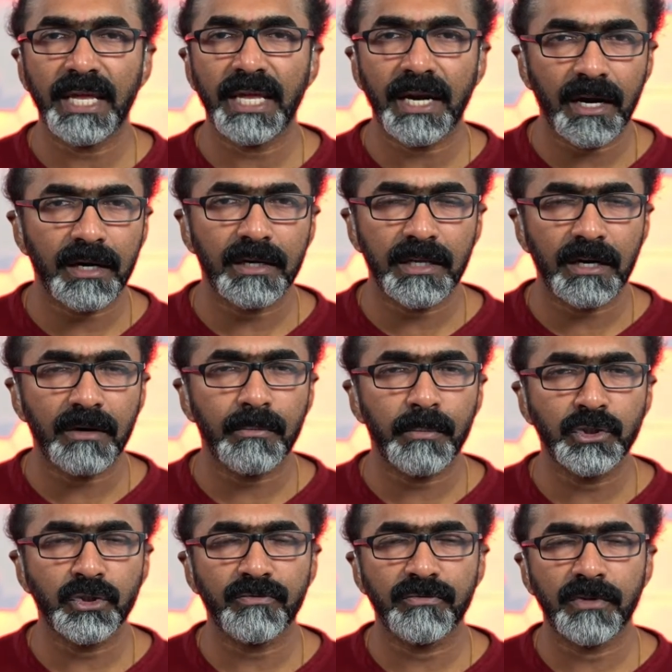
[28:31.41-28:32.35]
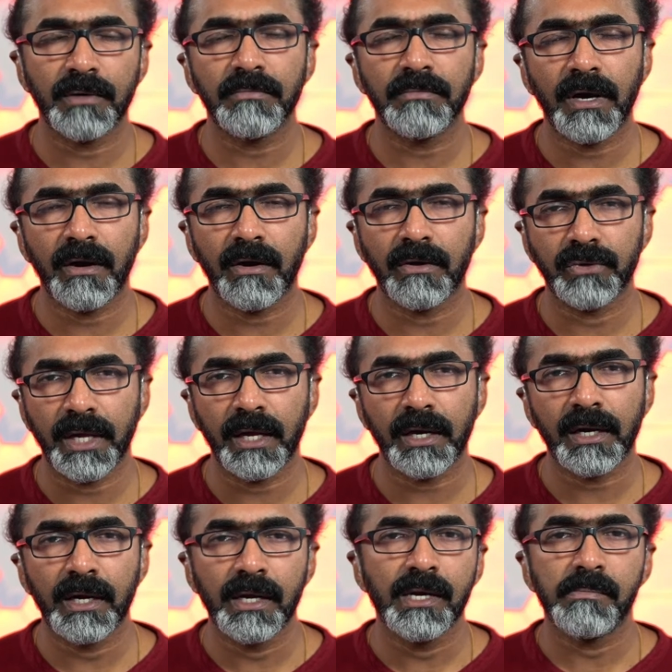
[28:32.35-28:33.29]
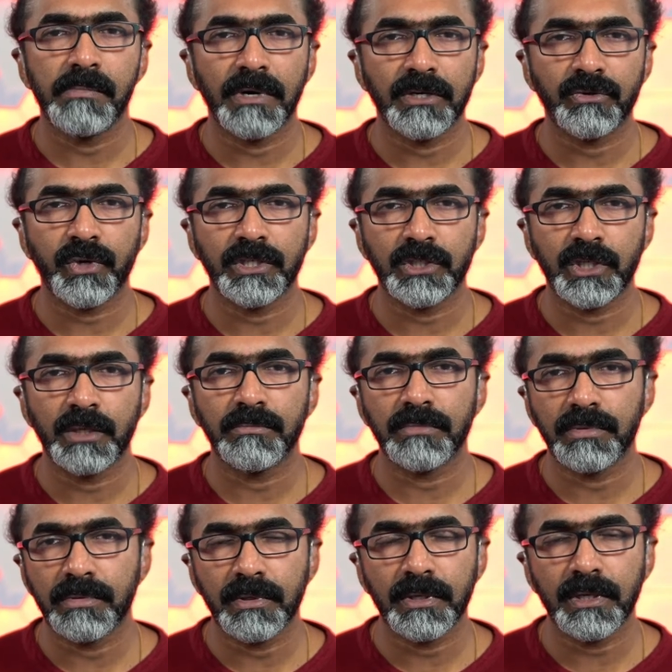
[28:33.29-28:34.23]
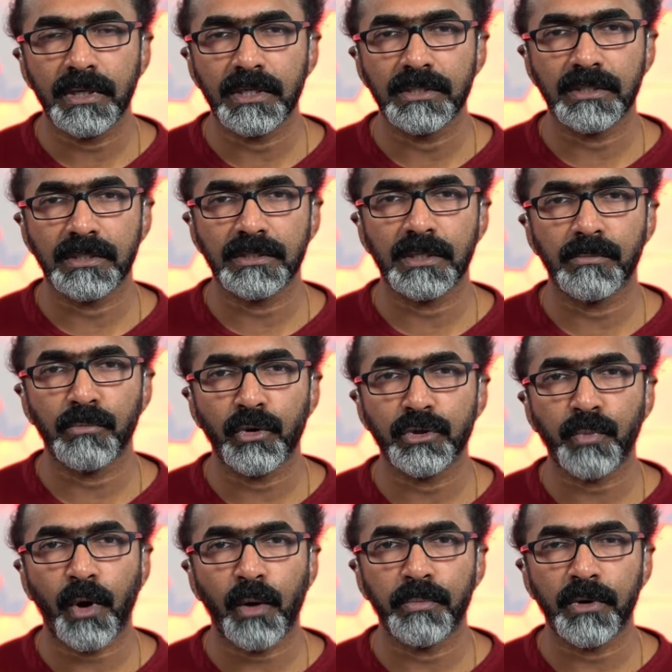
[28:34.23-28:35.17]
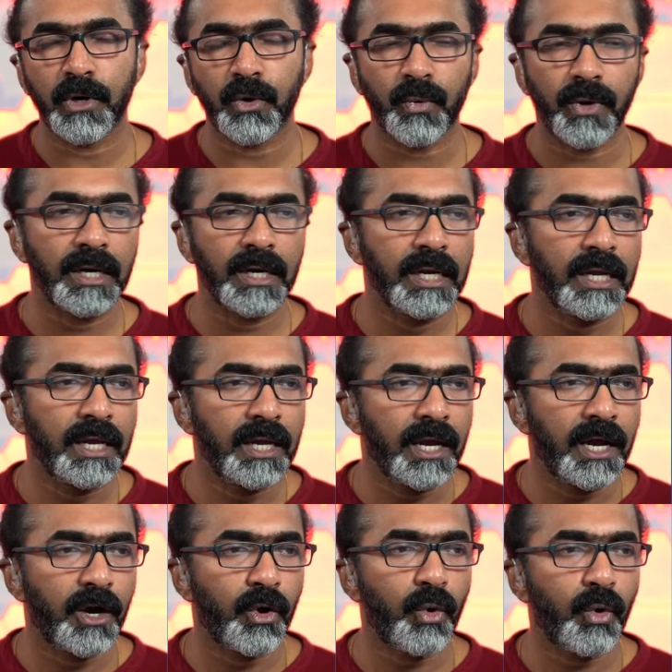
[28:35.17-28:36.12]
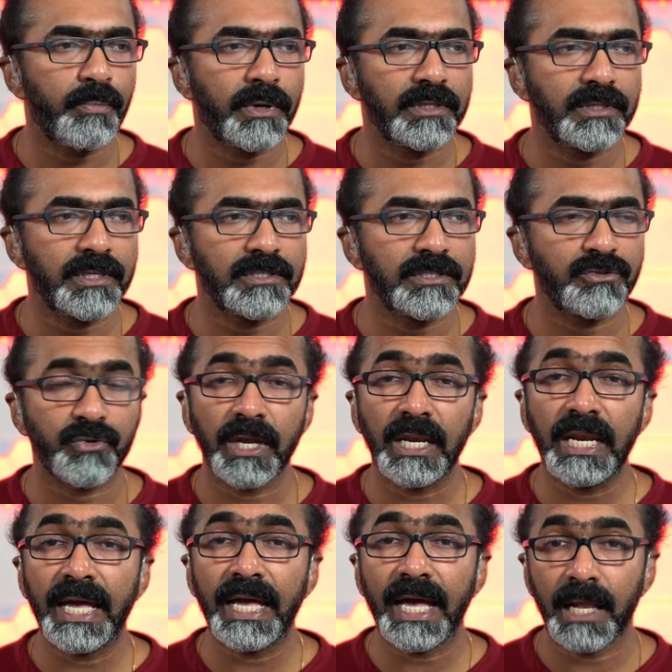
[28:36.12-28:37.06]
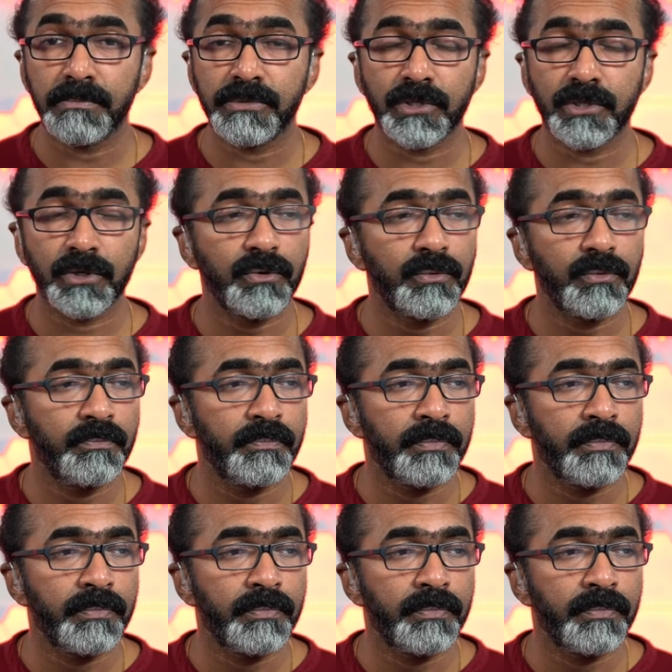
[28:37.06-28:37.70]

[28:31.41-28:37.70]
There are a bunch of them out there, but Restream is the most popular one. I hope this really helps you.